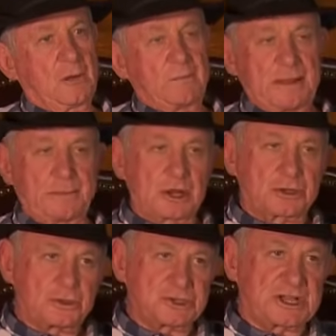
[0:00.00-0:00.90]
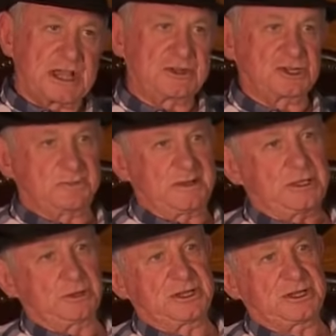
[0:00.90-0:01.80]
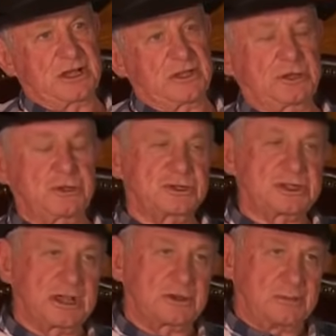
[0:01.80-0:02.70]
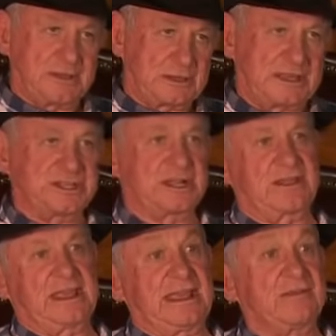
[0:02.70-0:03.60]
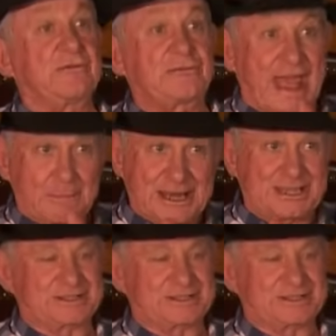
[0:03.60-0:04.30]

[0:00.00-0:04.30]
People are too scared to speak to each other, too scared to meet each other, even families.